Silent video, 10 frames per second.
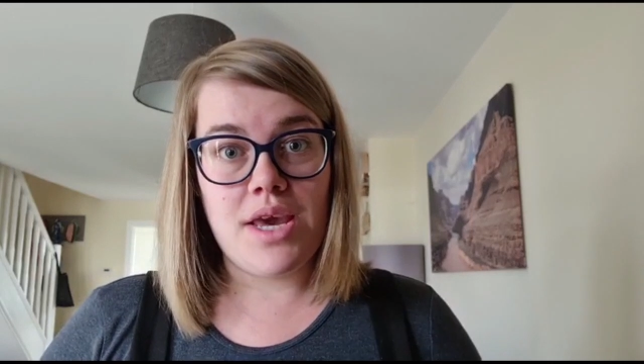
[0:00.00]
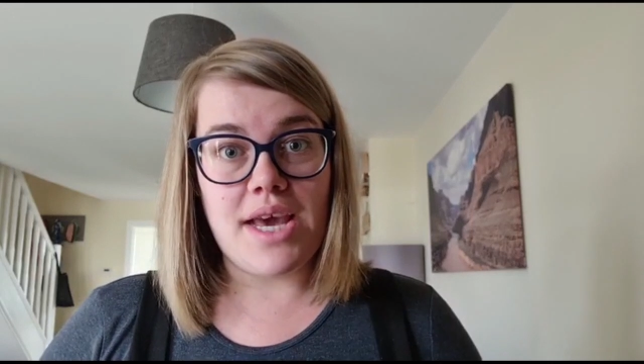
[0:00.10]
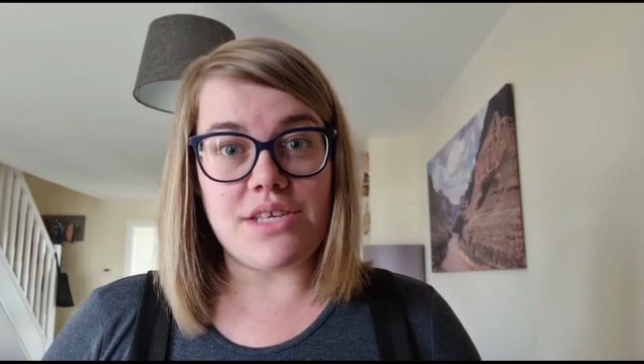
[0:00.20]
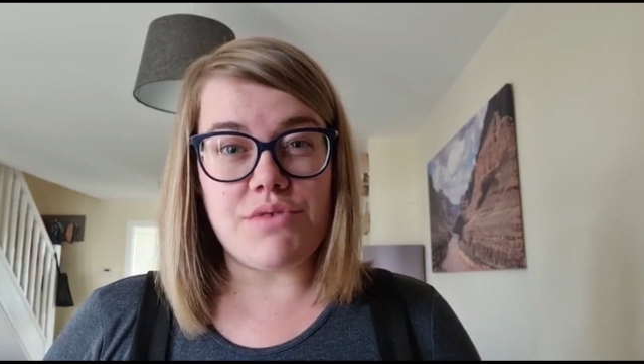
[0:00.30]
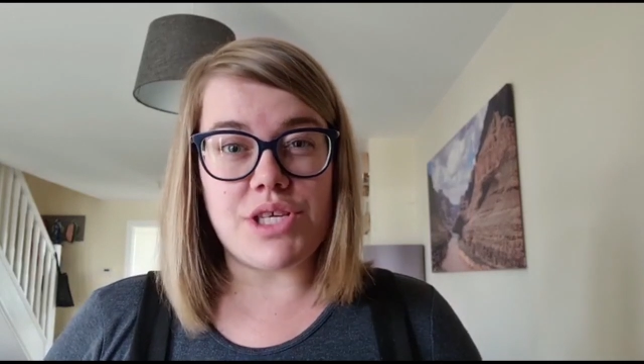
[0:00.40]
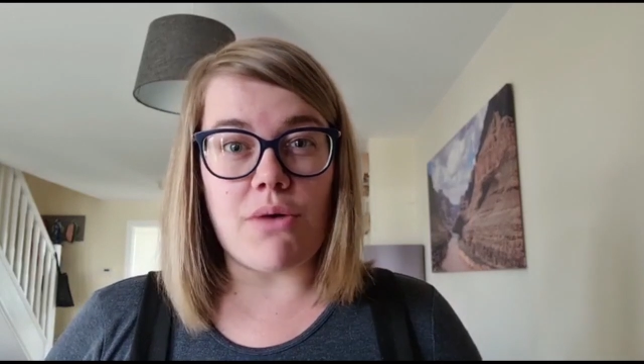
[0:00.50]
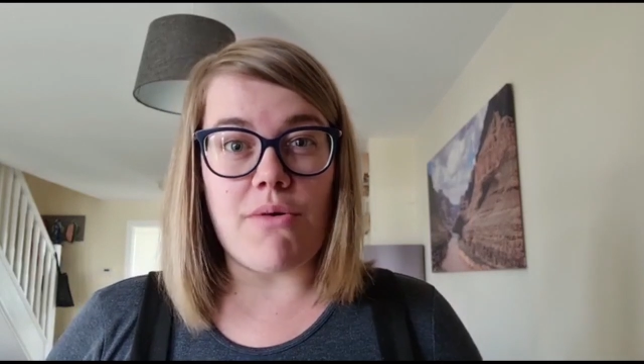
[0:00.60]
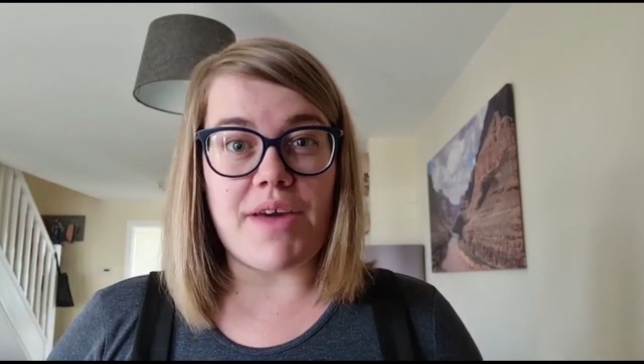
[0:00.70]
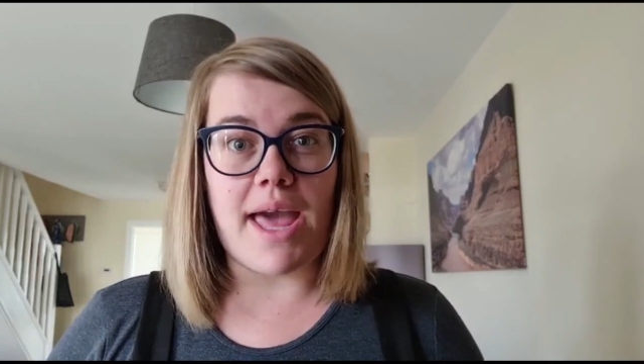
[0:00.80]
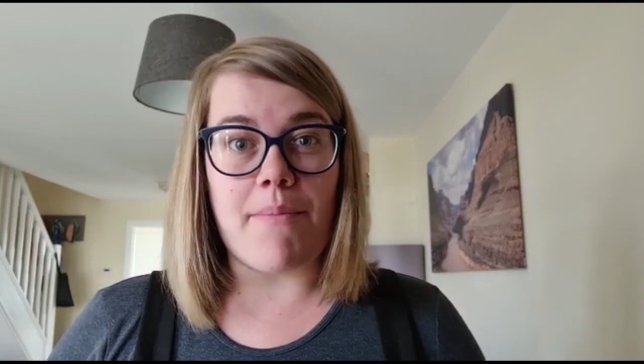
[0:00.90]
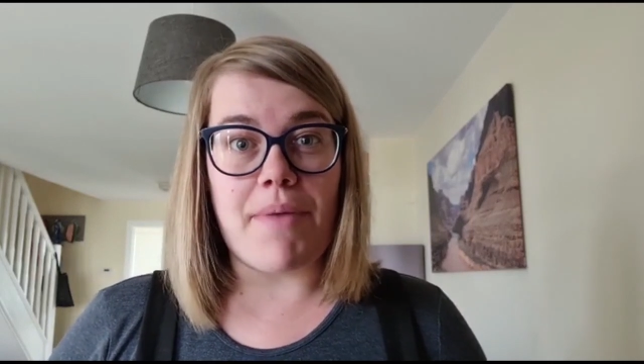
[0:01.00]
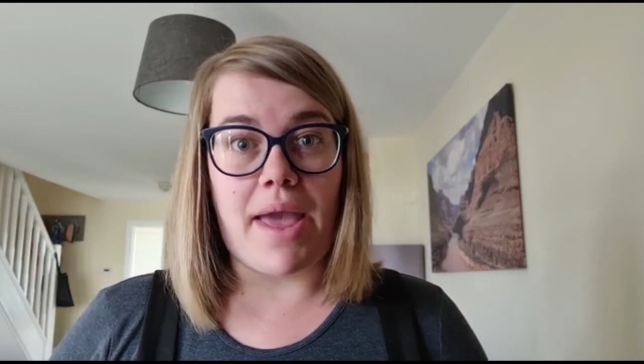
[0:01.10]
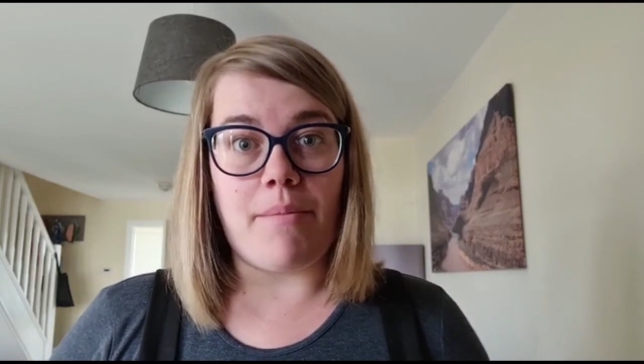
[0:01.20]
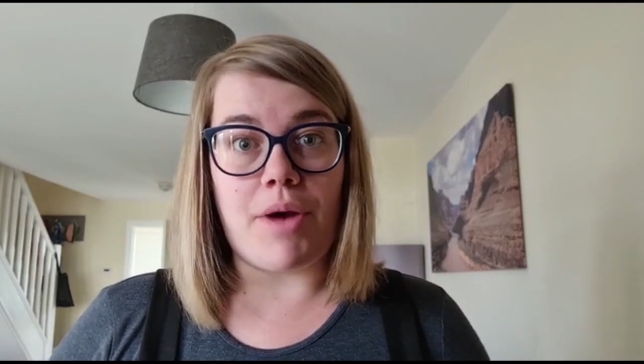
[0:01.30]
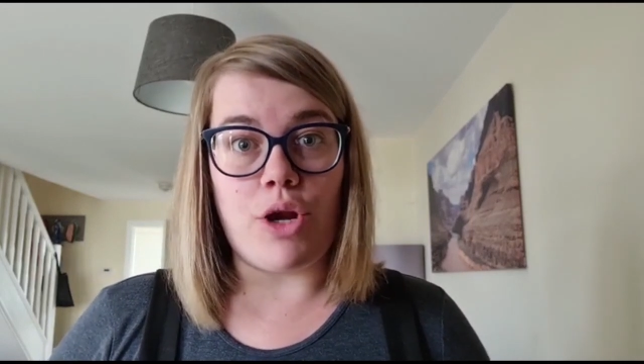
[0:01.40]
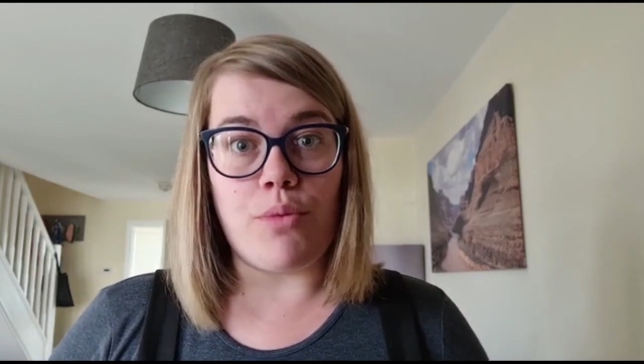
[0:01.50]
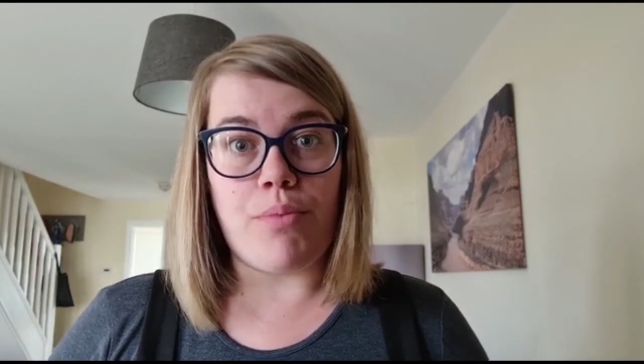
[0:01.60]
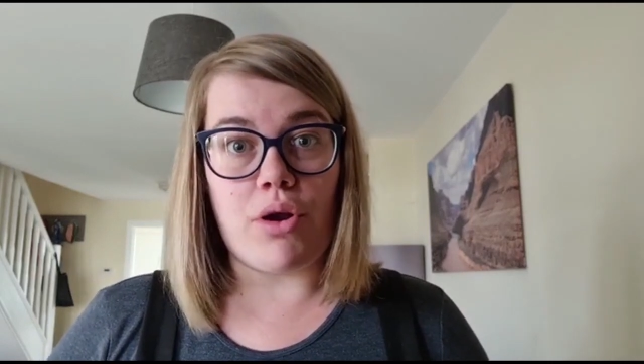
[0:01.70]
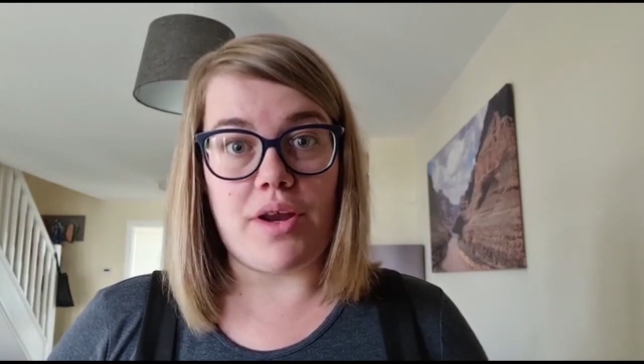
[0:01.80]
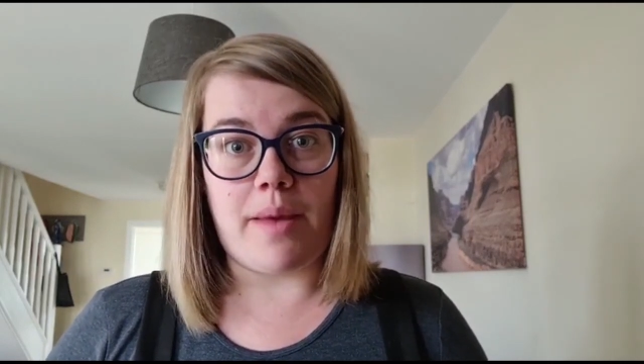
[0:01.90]
As a result of a campaign by Luke
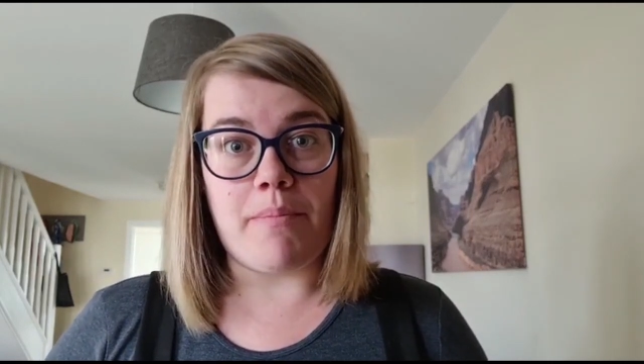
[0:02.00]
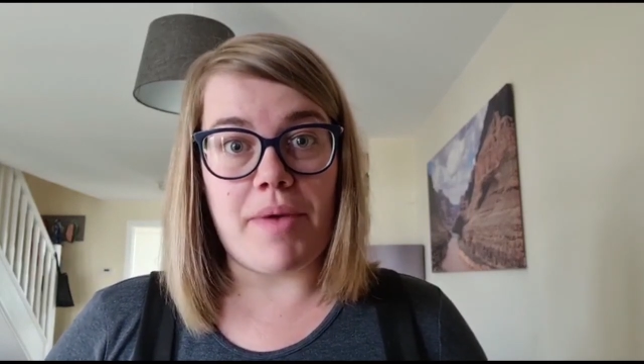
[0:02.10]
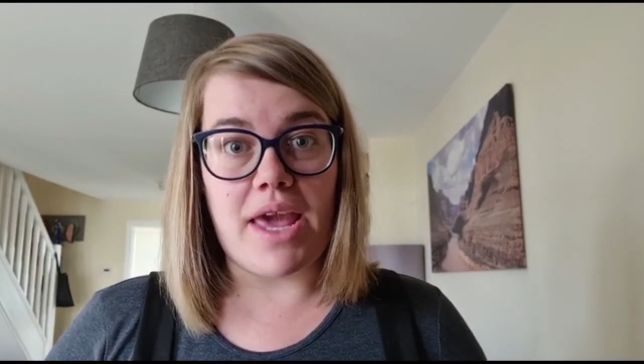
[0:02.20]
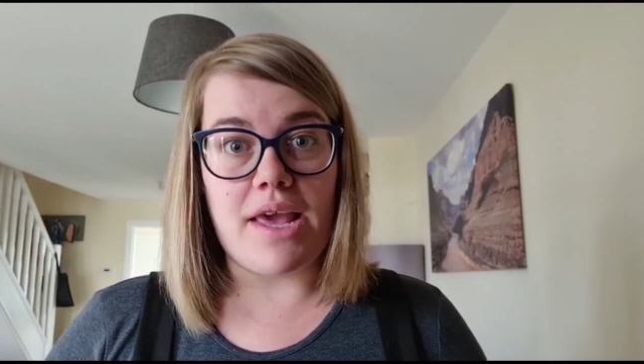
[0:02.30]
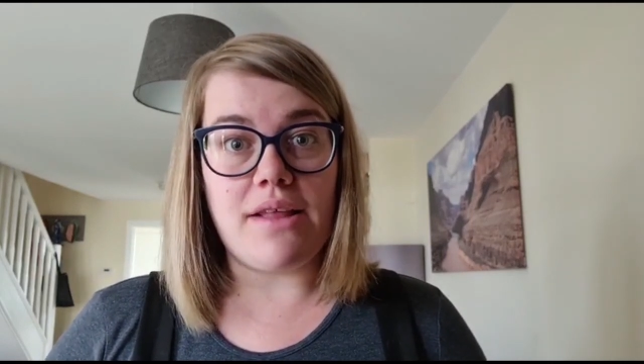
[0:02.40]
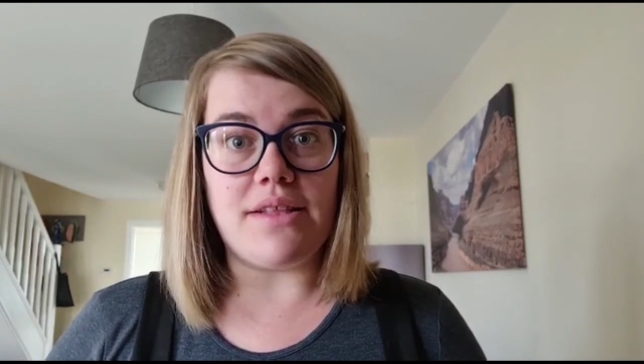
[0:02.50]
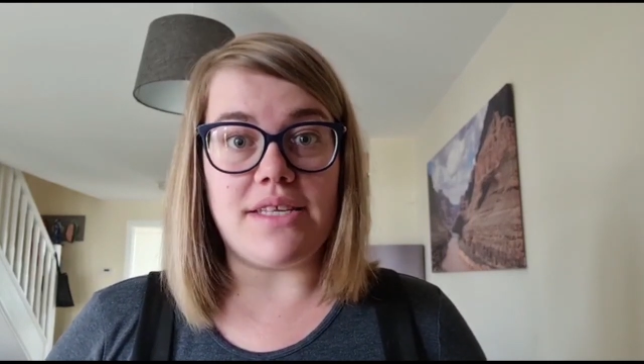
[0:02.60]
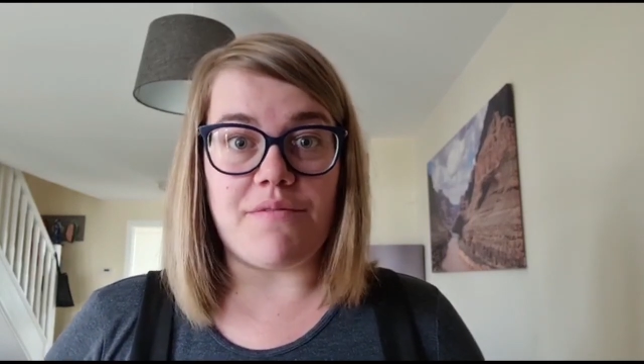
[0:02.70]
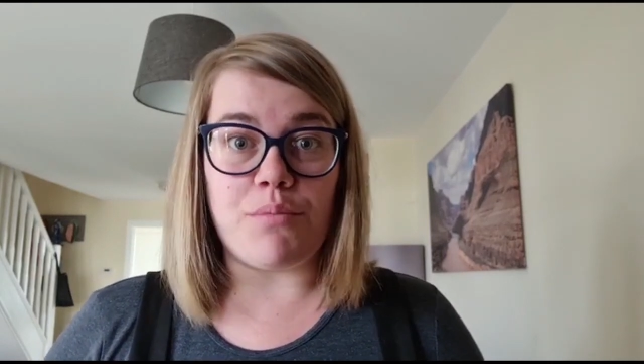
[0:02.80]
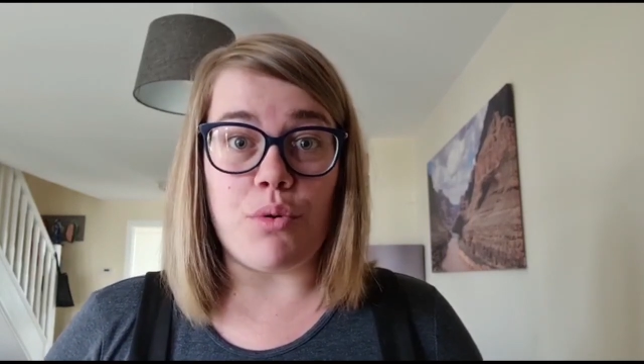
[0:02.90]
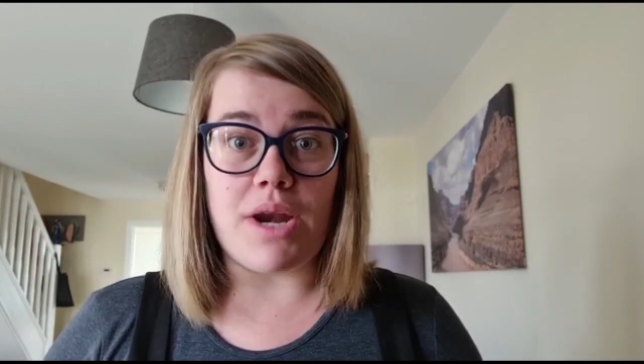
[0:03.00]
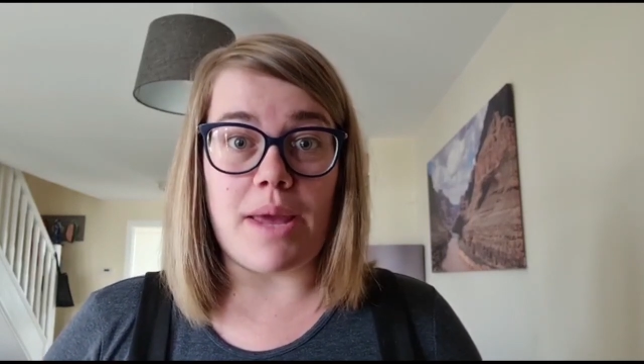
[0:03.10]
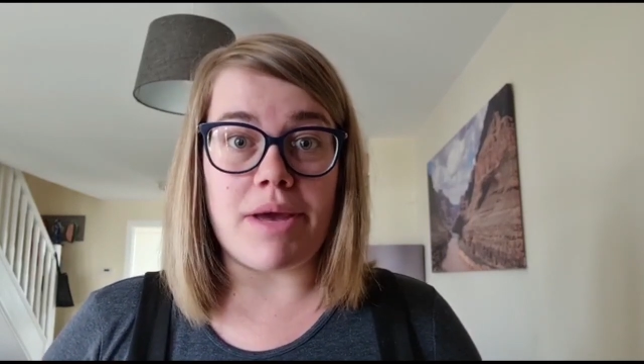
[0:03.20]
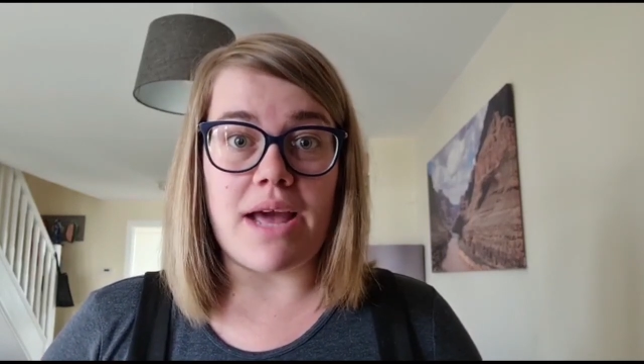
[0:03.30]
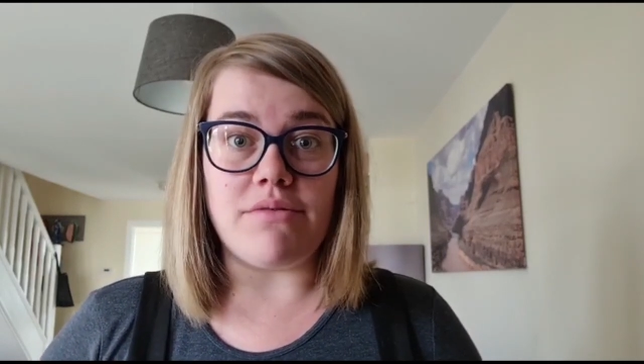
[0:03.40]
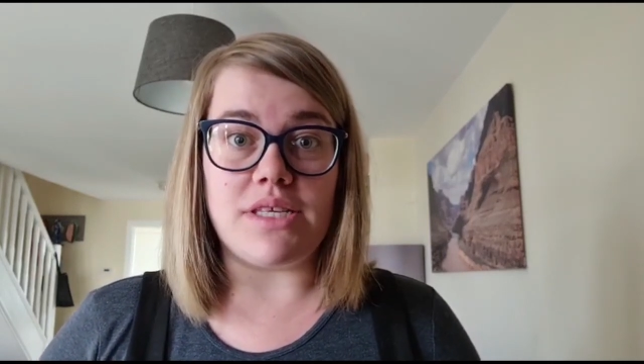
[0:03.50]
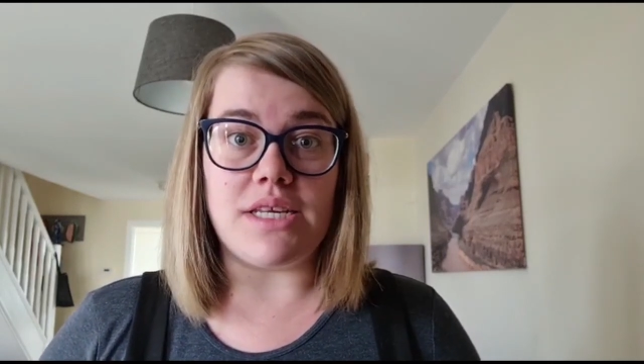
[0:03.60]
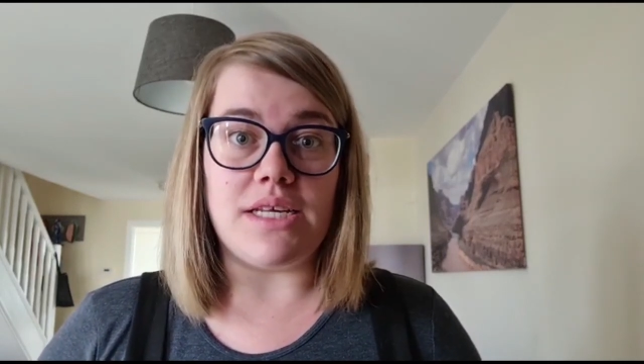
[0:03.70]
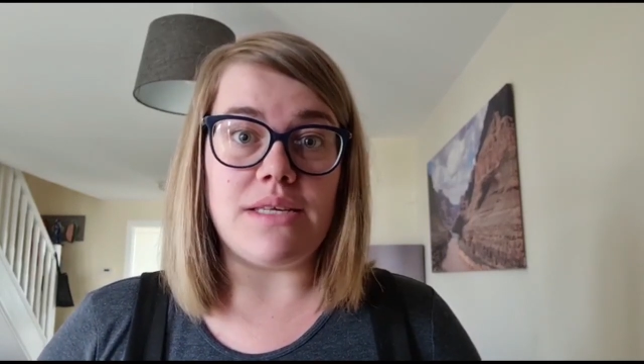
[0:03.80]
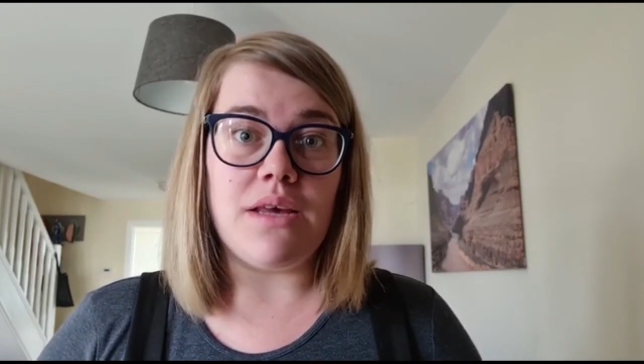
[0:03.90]
Pollard MP, the Devonport Labour
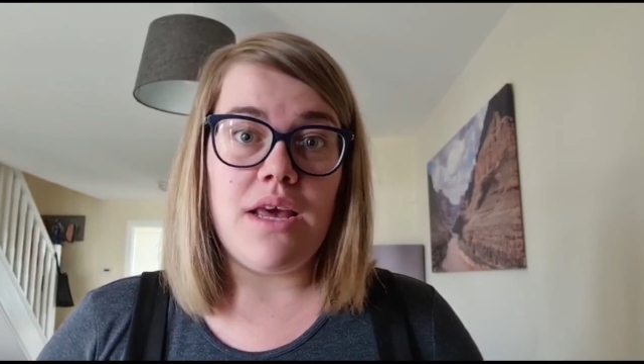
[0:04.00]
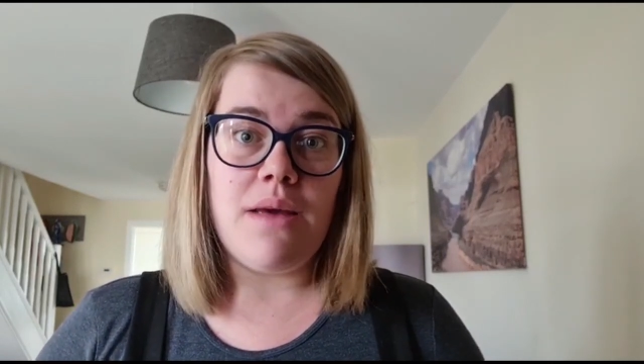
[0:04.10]
councillors,